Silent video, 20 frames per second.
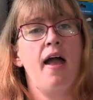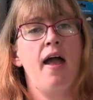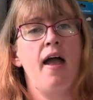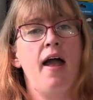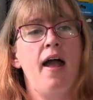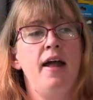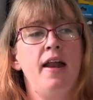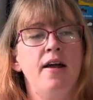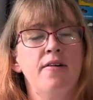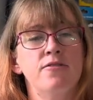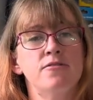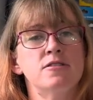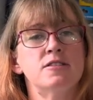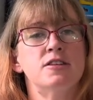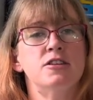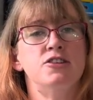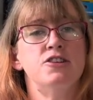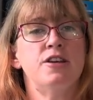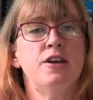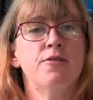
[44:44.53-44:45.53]
And everyone
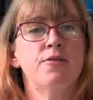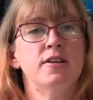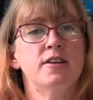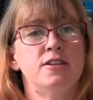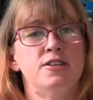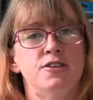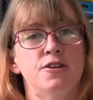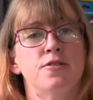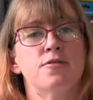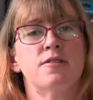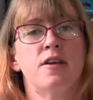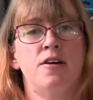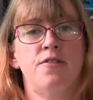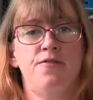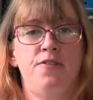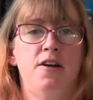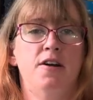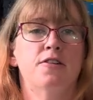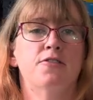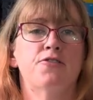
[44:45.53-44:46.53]
says you get really soaked on
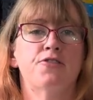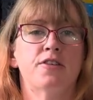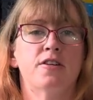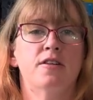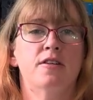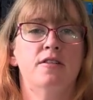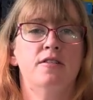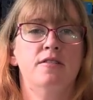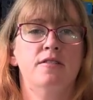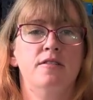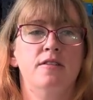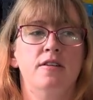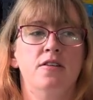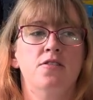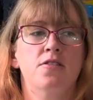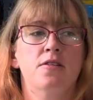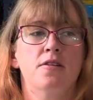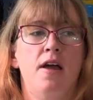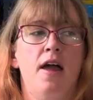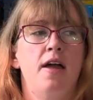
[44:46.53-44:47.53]
fire drill.
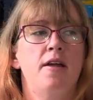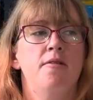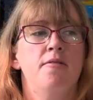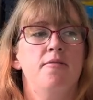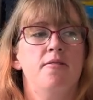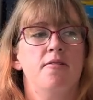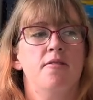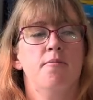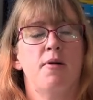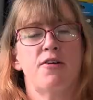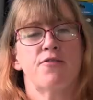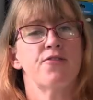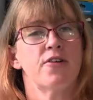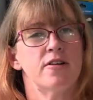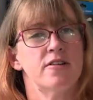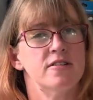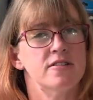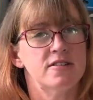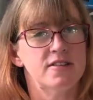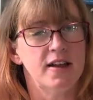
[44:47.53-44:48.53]
And my
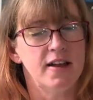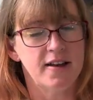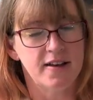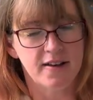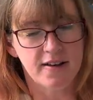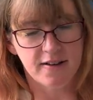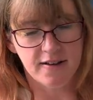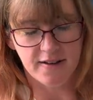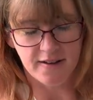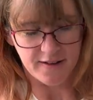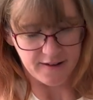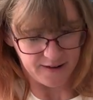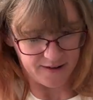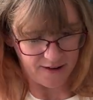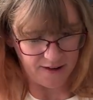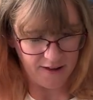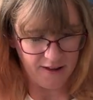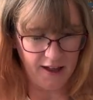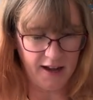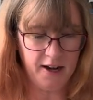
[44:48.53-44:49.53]
friend said
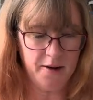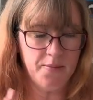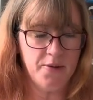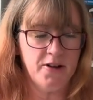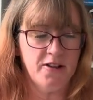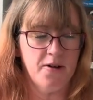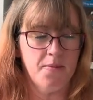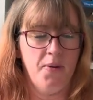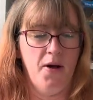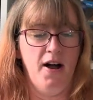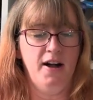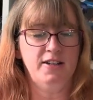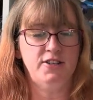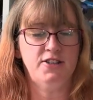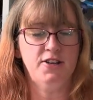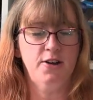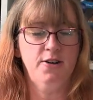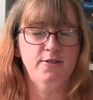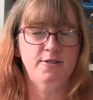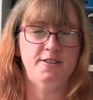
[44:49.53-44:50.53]
they didn't bring their
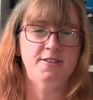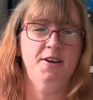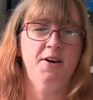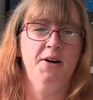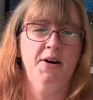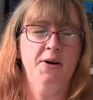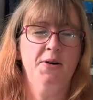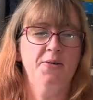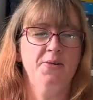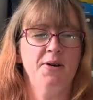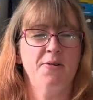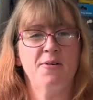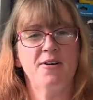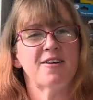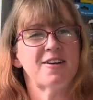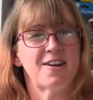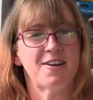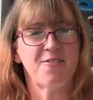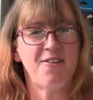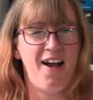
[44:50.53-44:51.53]
poncho, so we weren't
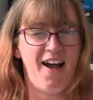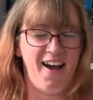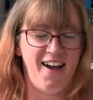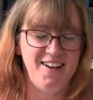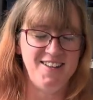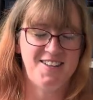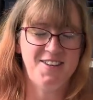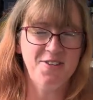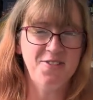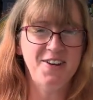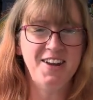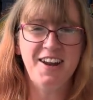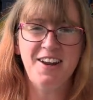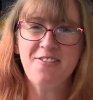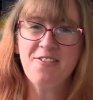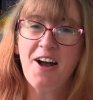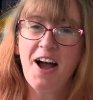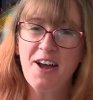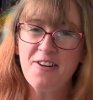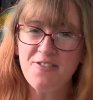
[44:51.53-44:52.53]
going to ride. So we didn't
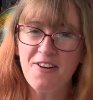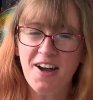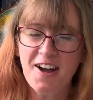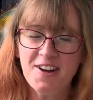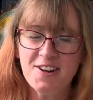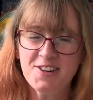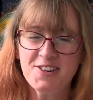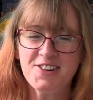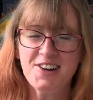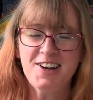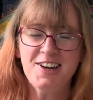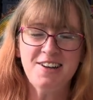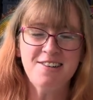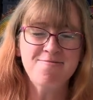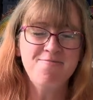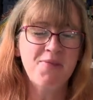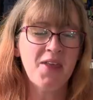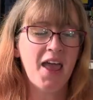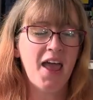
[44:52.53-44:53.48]
ride fire drill.